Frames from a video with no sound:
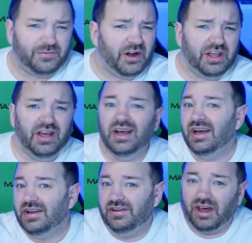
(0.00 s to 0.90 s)
funny,
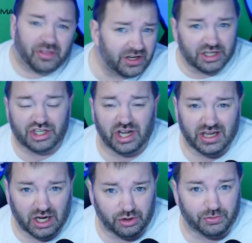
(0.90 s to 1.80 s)
nothing is shut
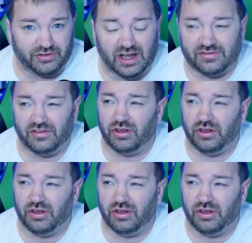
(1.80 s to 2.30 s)
down in Wisconsin.